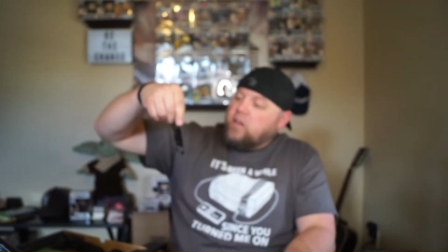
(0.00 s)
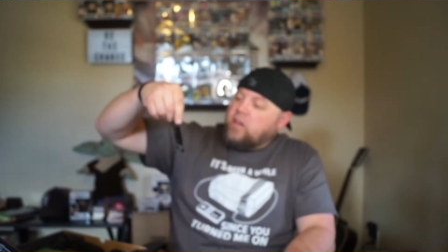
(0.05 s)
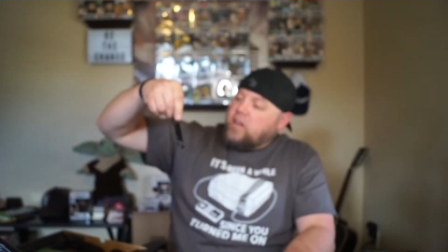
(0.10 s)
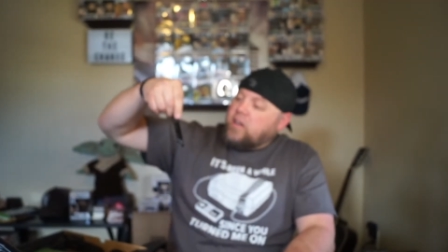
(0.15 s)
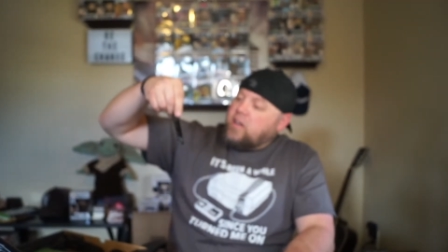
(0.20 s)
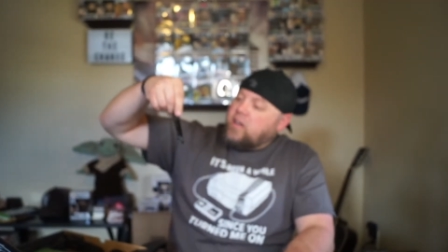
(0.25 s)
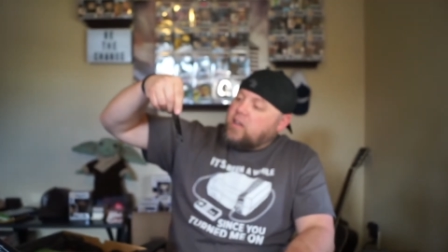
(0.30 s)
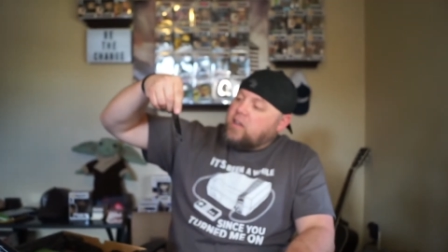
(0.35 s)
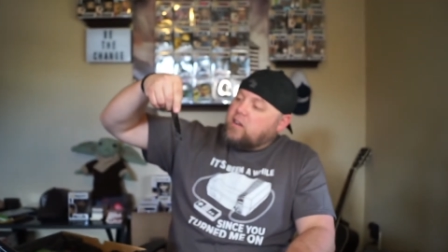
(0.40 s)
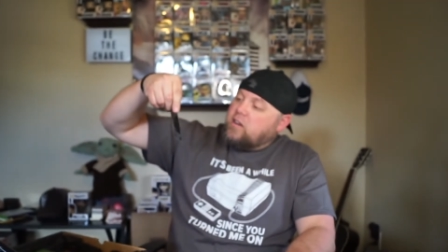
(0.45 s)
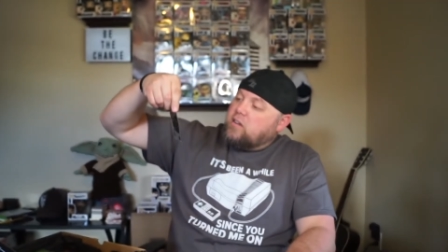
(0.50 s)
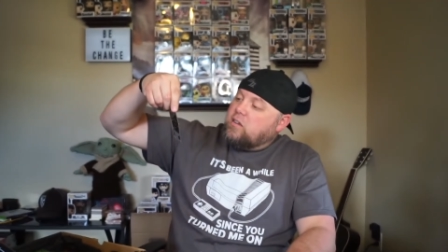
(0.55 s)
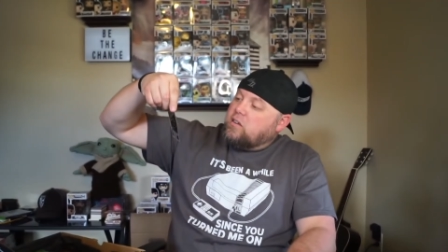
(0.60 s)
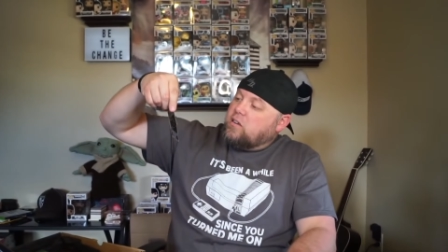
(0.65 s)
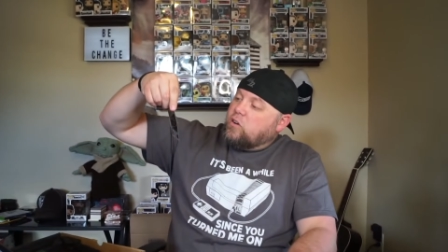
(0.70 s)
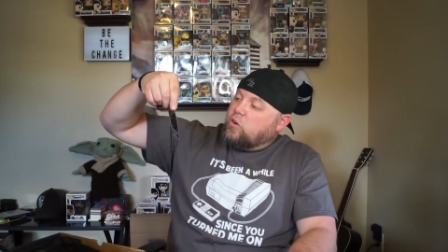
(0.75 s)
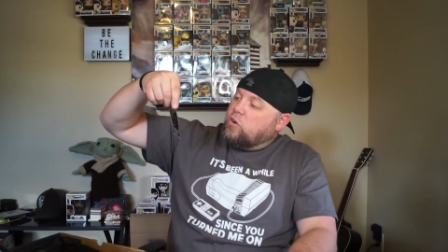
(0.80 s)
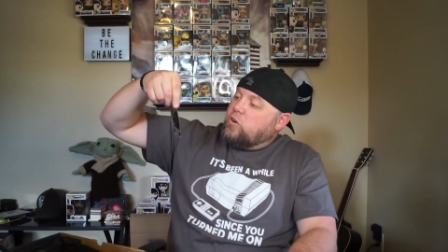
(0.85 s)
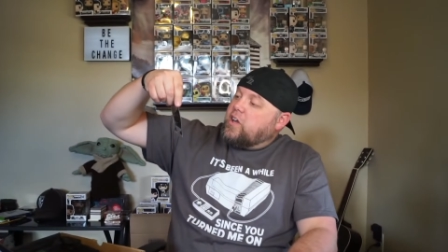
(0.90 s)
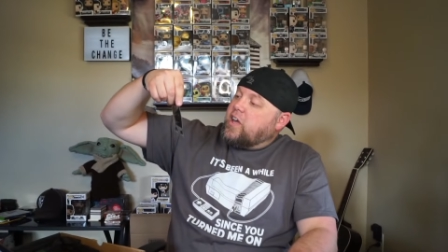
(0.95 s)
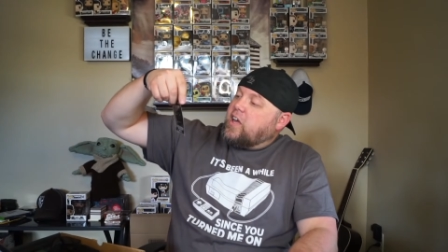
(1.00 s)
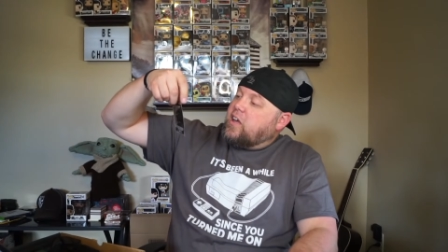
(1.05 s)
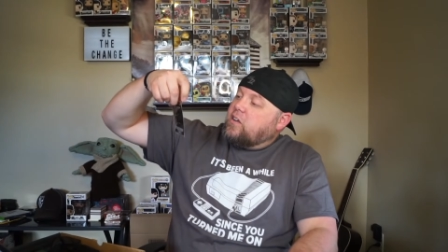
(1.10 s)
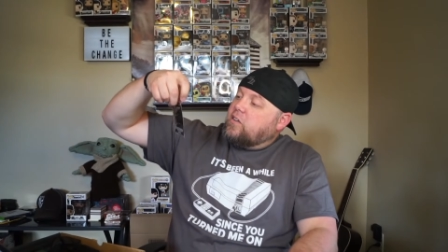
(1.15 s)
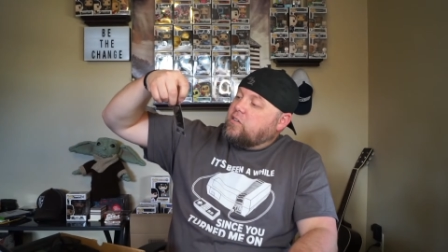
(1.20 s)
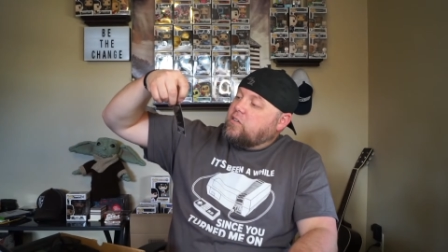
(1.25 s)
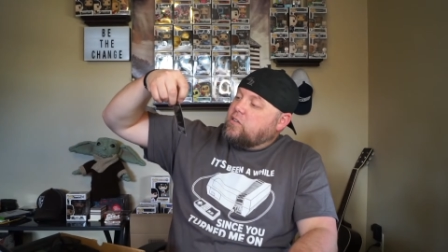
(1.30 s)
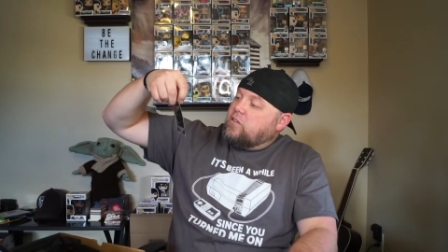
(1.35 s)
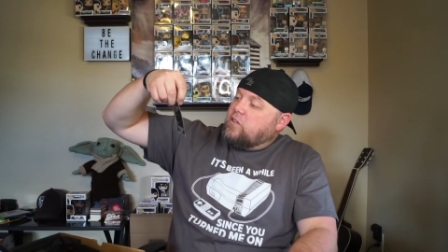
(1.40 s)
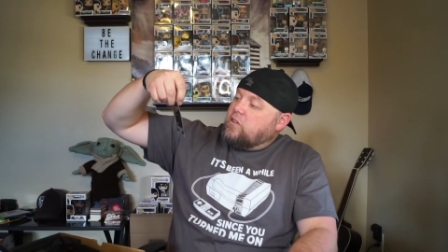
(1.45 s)
And, oh yeah,
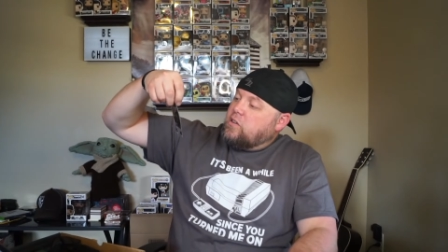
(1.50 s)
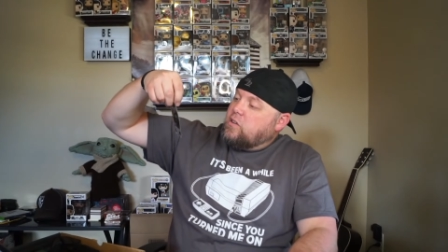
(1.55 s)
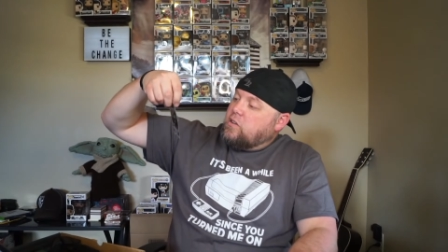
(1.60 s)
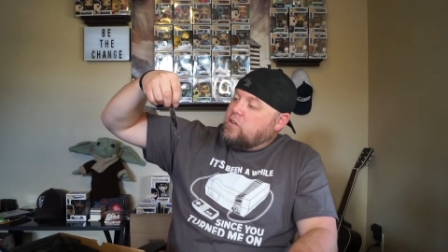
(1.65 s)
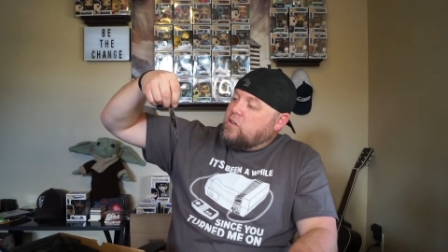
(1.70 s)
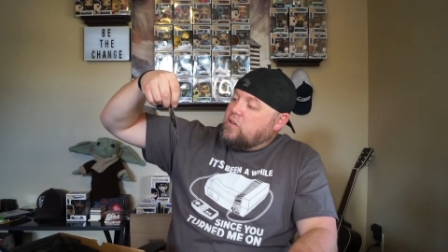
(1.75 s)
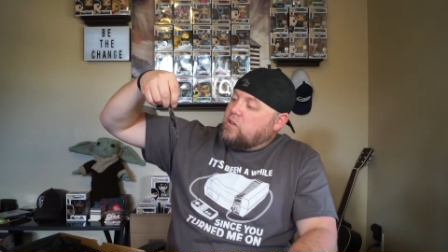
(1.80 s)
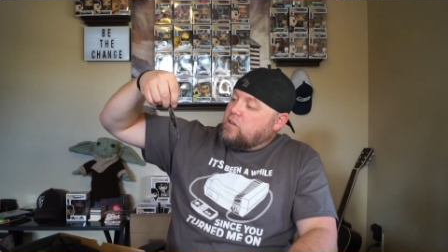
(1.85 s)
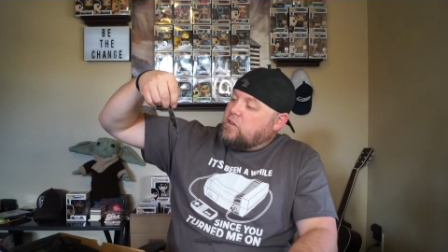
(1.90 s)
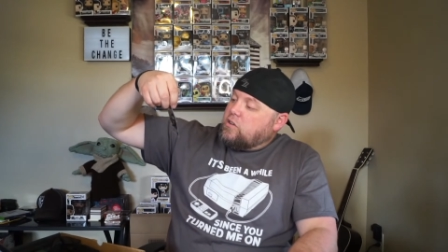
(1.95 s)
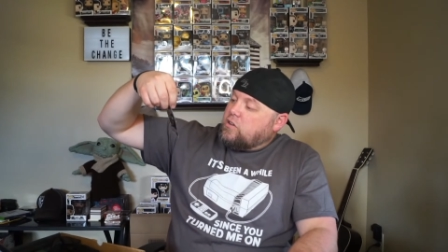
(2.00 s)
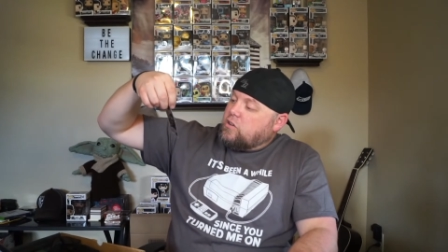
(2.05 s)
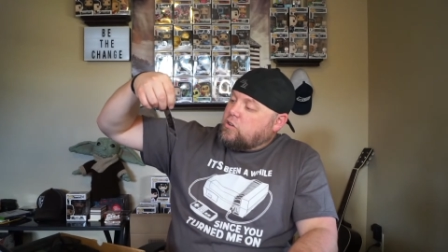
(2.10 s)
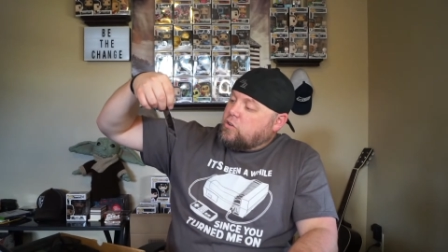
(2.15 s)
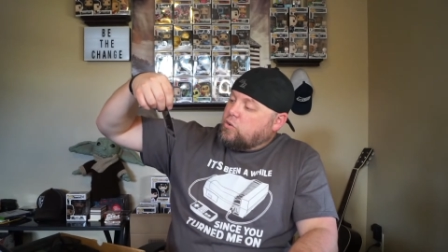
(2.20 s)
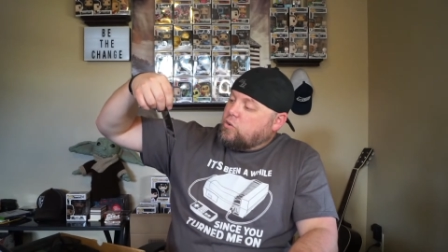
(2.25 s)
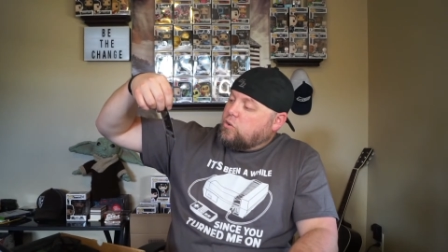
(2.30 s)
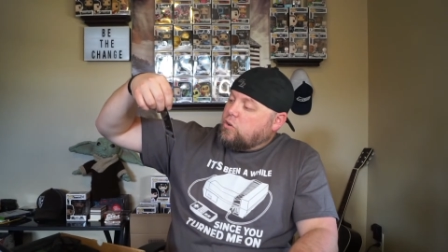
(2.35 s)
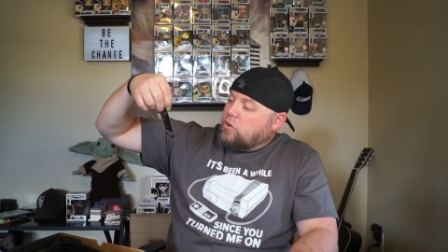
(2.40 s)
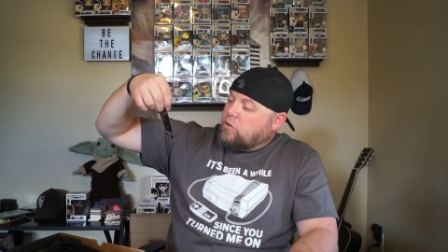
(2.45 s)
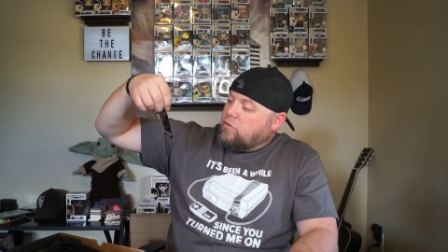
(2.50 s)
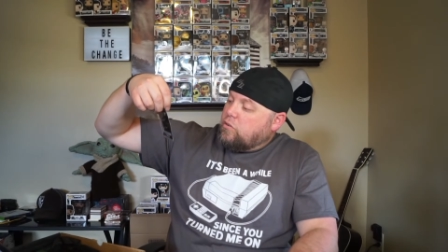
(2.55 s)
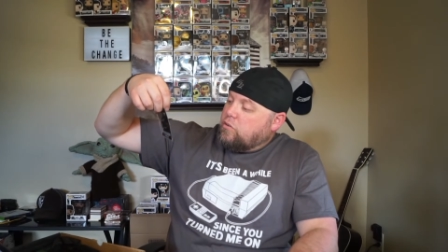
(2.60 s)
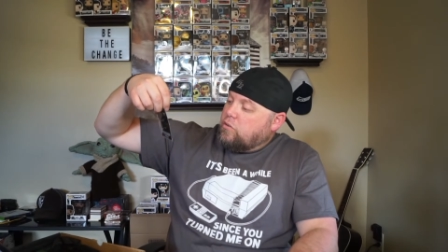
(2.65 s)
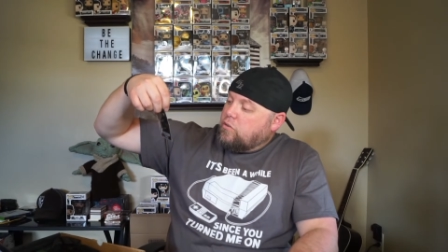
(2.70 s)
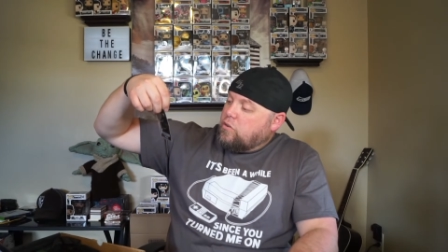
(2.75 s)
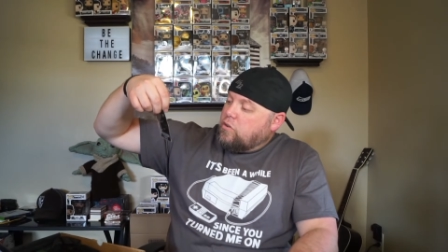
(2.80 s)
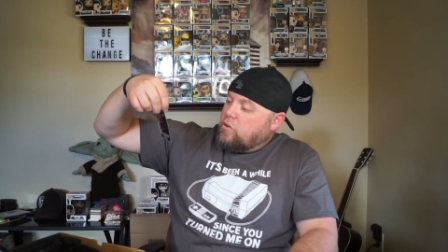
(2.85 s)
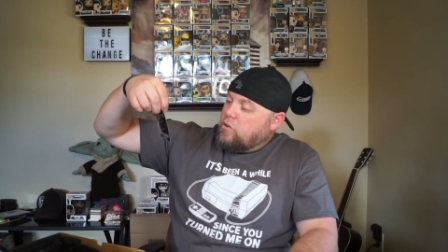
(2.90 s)
cool.